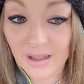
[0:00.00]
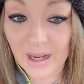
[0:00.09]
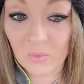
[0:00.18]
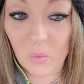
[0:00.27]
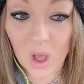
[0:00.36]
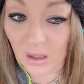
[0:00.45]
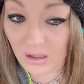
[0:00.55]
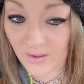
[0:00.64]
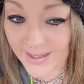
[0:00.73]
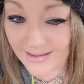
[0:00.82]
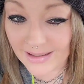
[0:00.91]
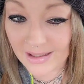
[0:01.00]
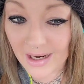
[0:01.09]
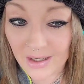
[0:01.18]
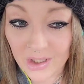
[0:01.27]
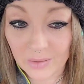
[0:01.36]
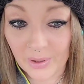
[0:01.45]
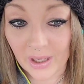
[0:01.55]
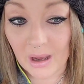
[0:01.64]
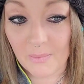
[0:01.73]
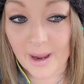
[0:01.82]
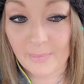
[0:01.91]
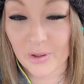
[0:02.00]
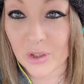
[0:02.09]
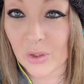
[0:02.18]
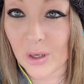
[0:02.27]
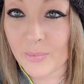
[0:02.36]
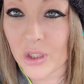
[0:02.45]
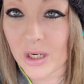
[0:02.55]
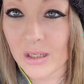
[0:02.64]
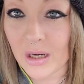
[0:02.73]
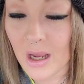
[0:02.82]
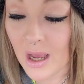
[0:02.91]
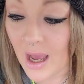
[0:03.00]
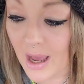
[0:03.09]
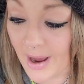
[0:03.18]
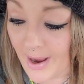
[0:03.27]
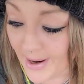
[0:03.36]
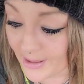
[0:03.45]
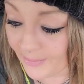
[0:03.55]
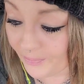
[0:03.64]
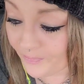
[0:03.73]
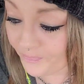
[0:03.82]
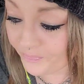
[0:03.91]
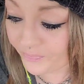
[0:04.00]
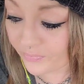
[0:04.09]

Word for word: and Walgreens there to pick up my prescription. Um,